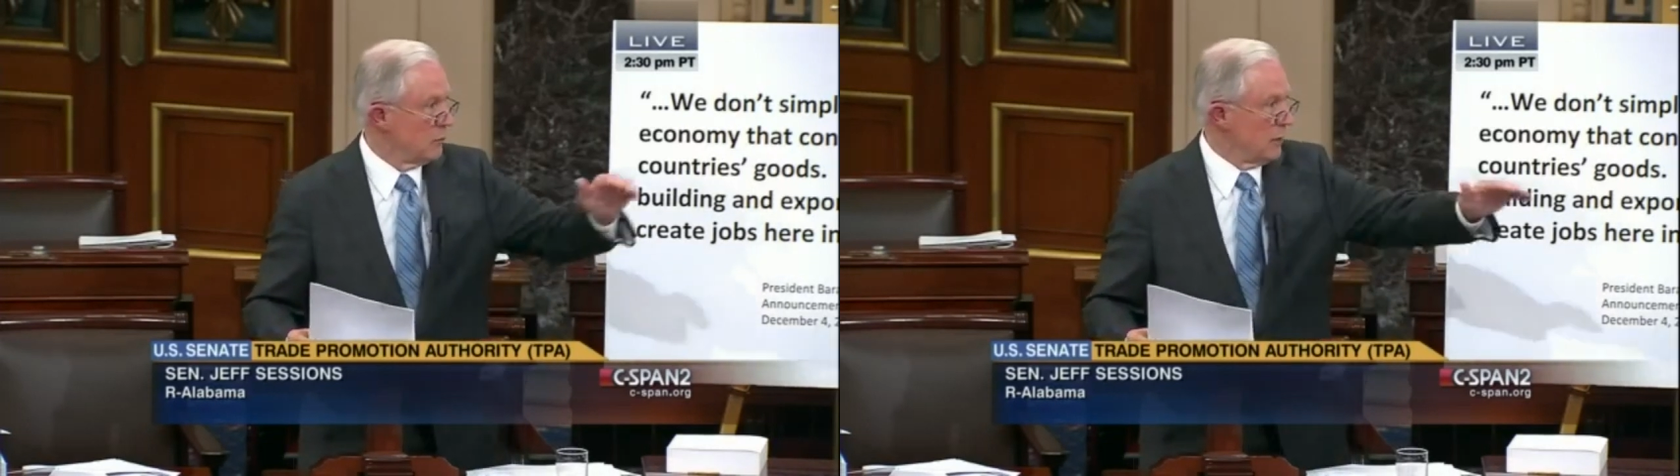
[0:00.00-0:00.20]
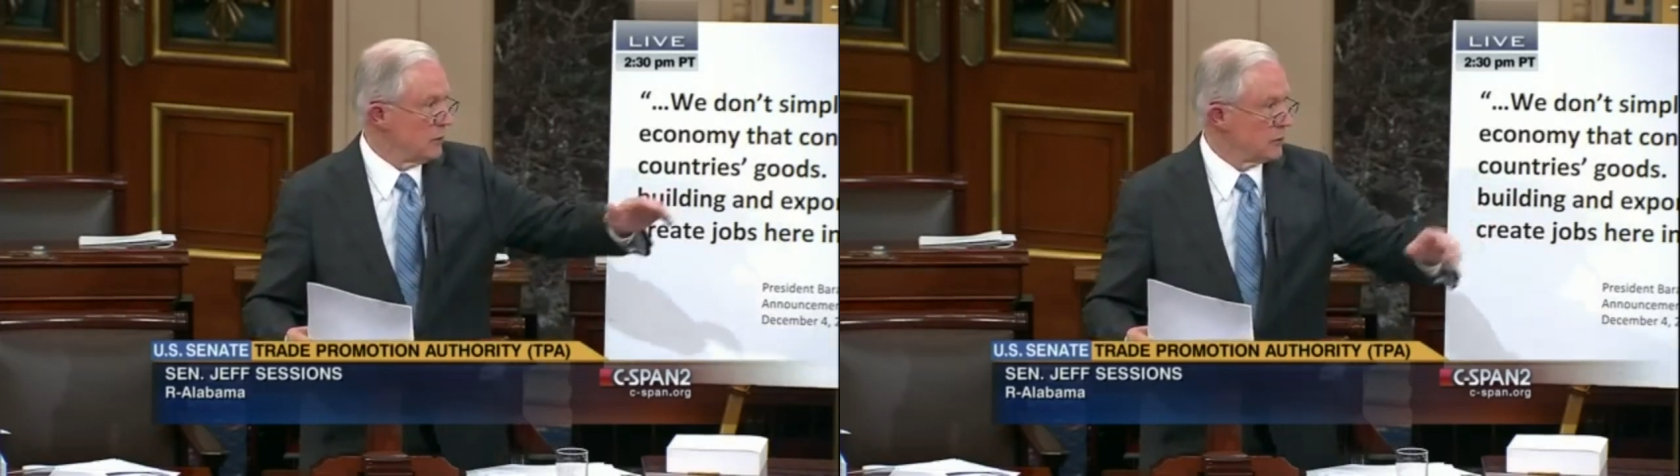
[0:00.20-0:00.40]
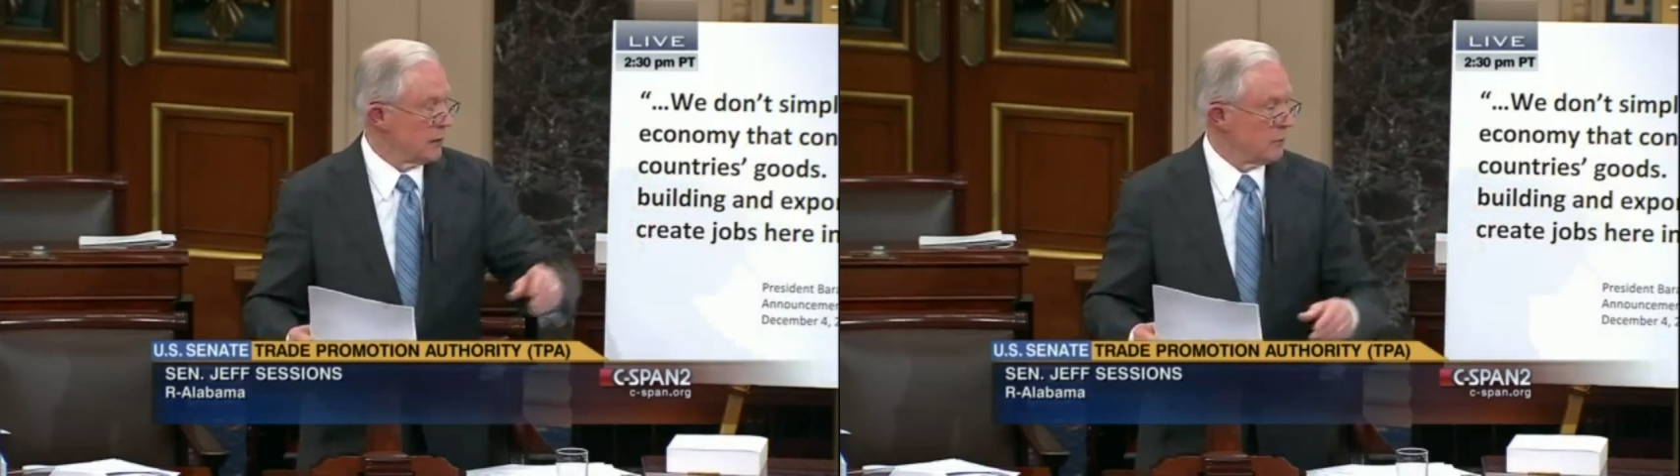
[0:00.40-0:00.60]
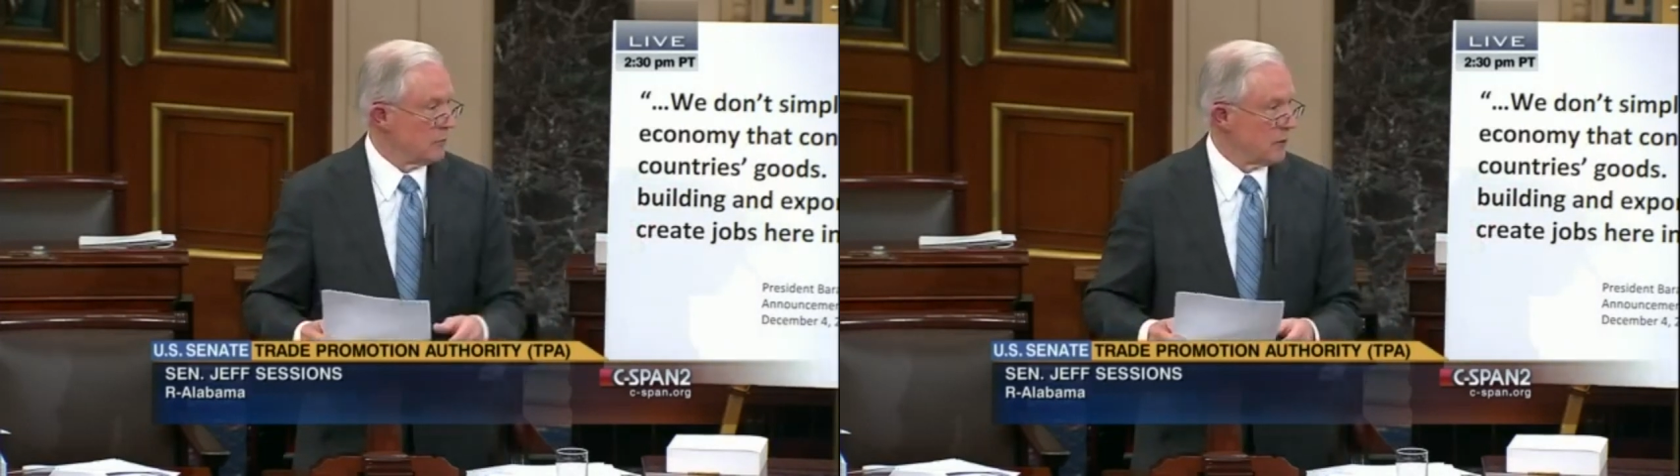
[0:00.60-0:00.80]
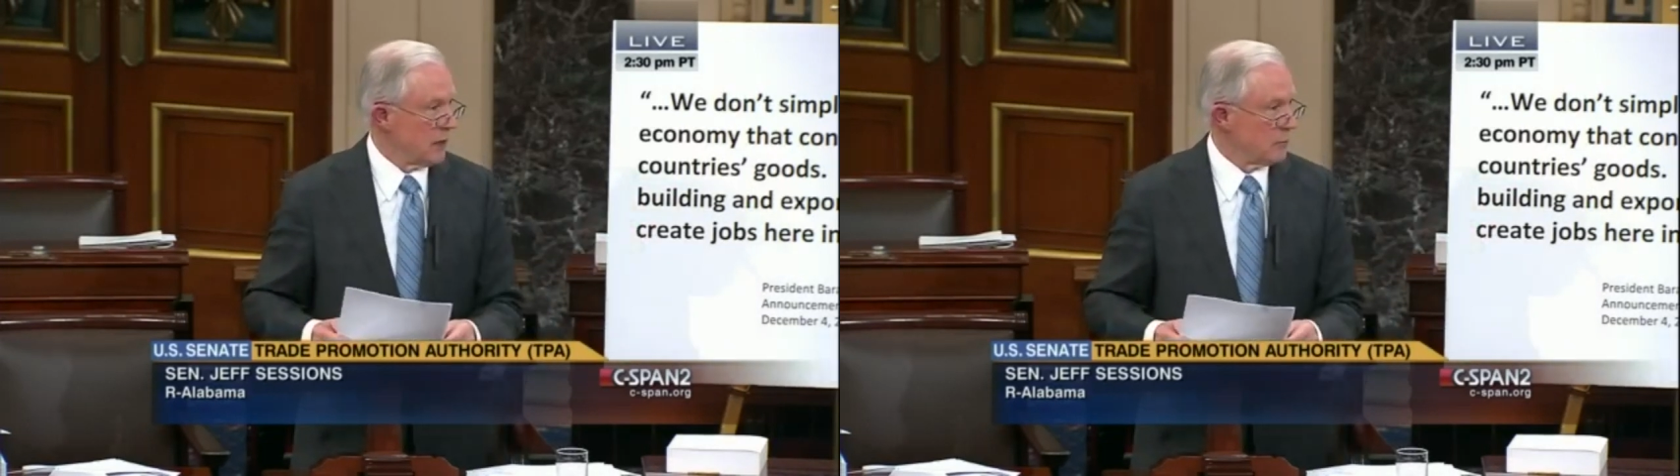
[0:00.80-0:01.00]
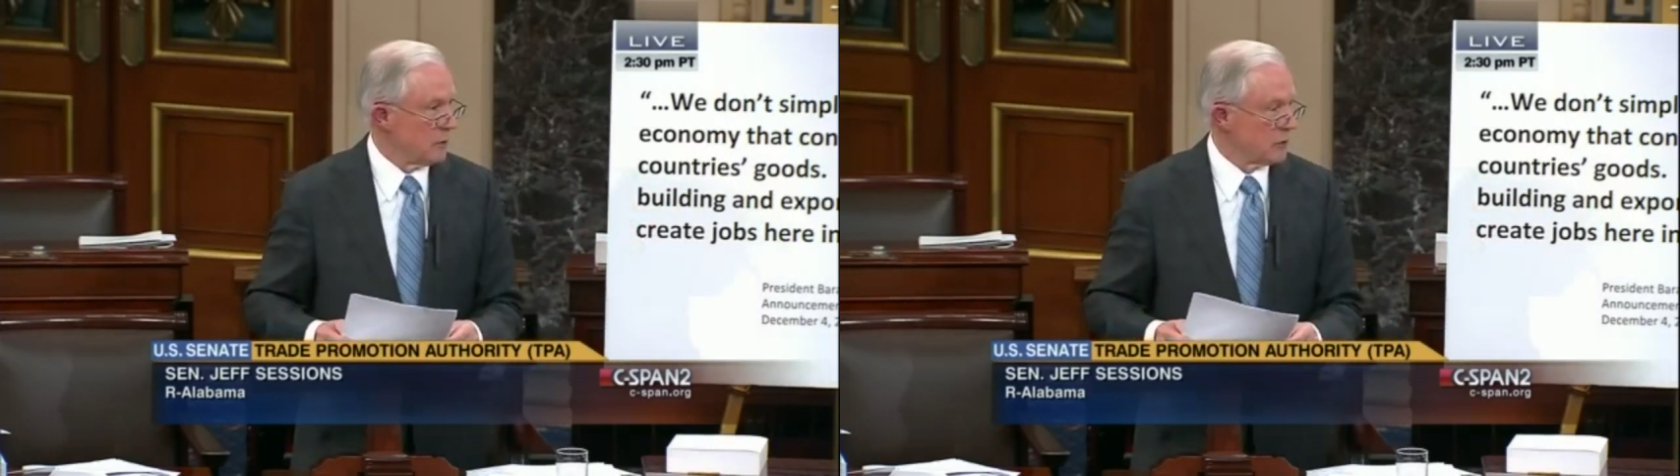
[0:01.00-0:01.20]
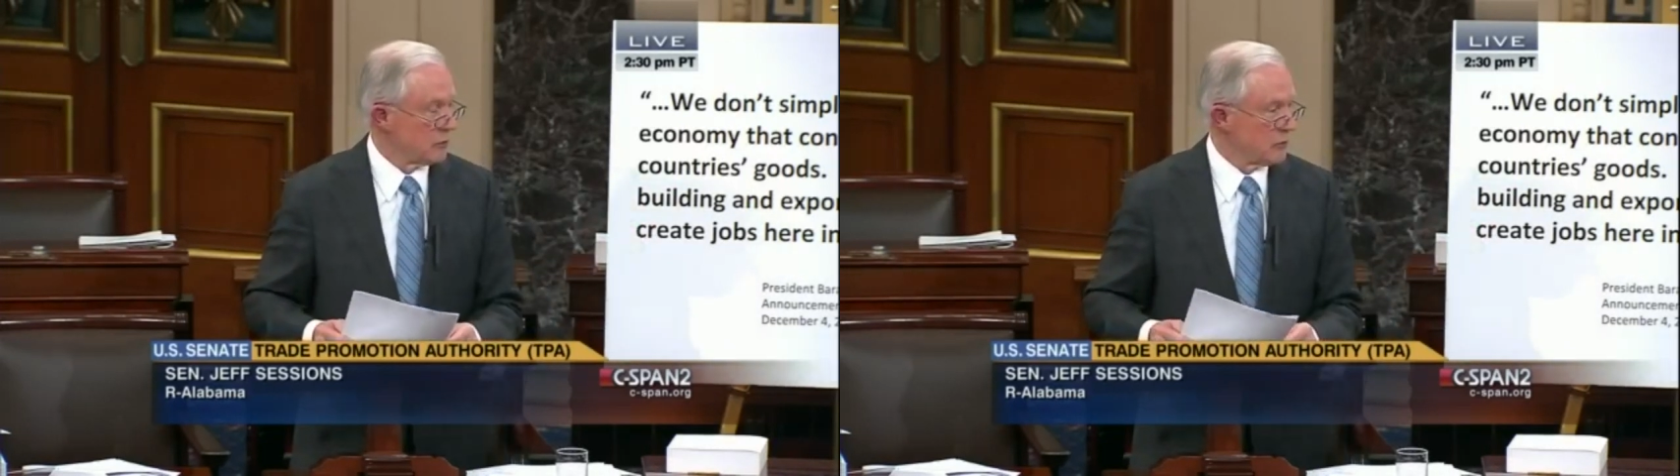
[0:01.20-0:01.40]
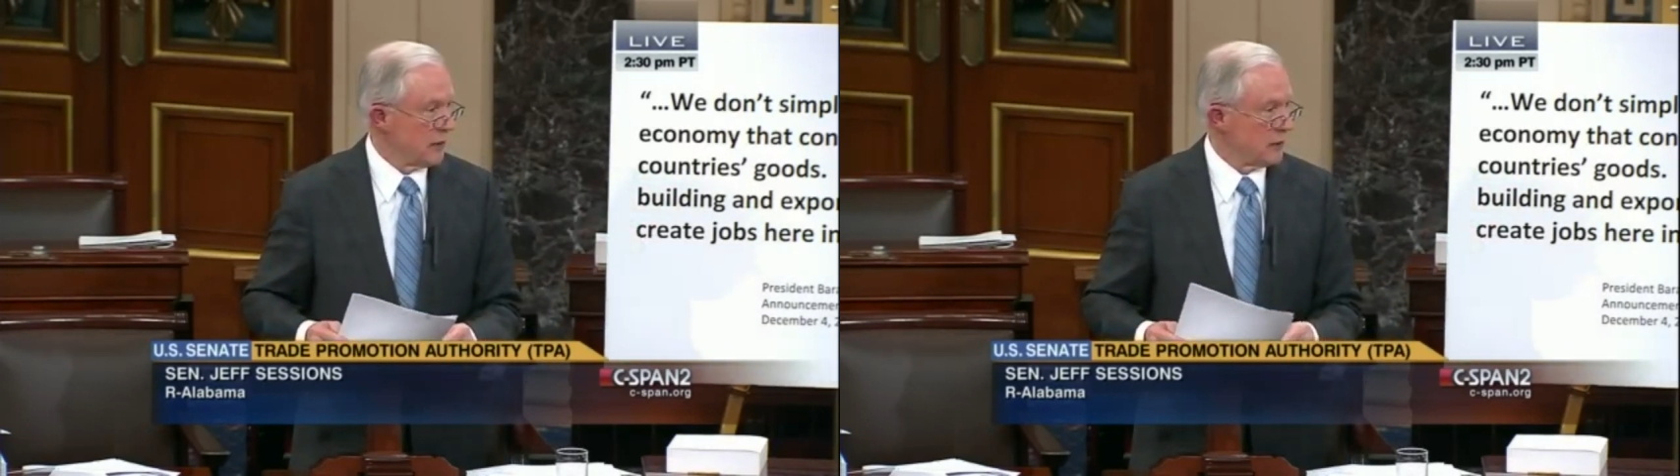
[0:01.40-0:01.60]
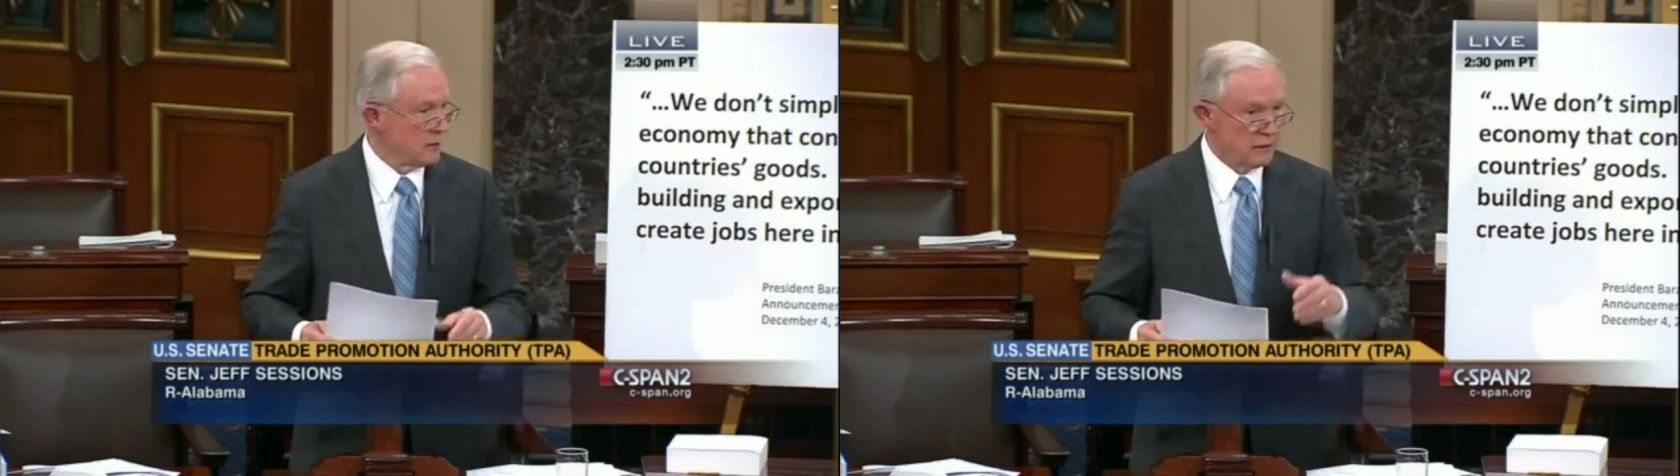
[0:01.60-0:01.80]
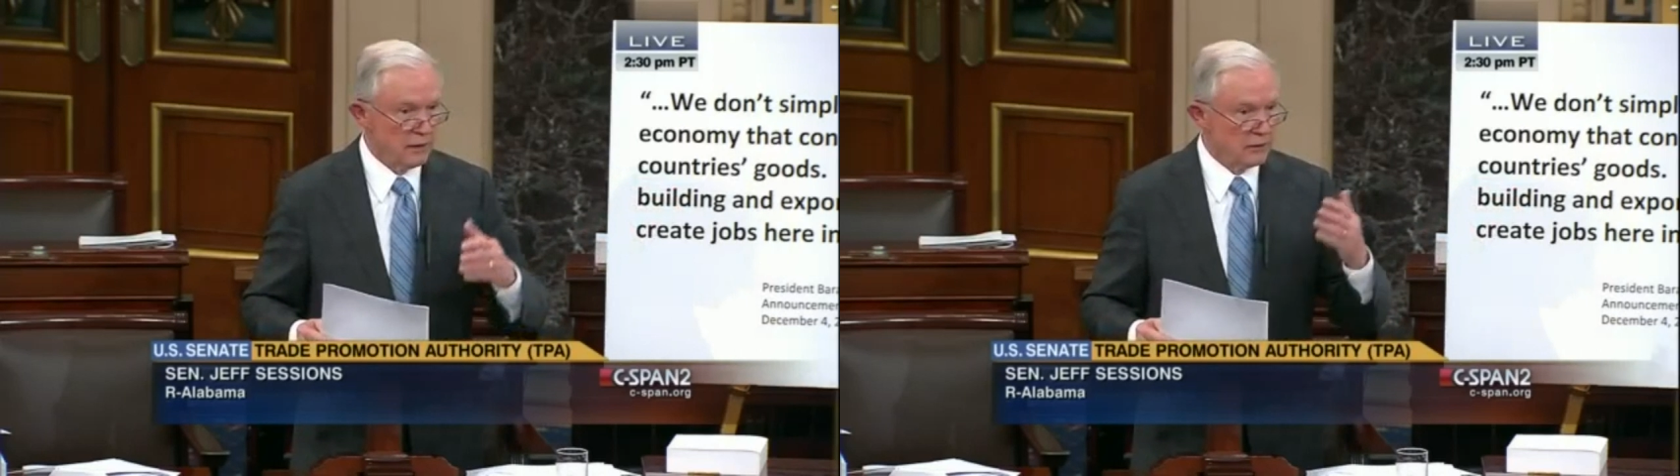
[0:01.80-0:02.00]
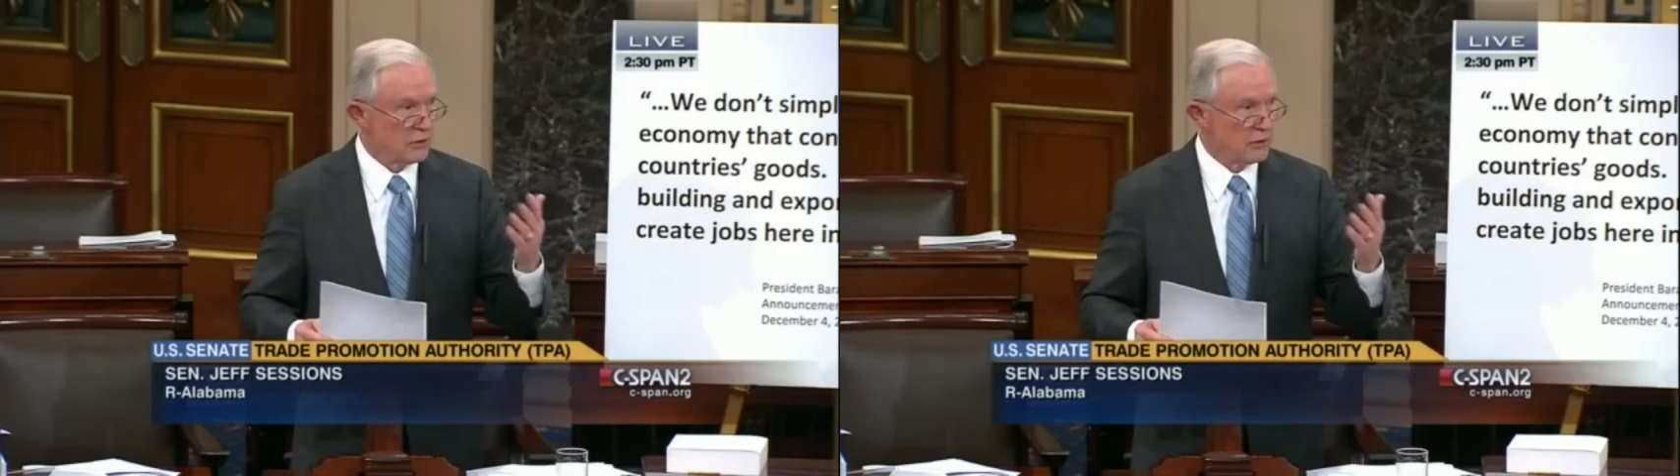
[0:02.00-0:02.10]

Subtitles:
meets some environmental standard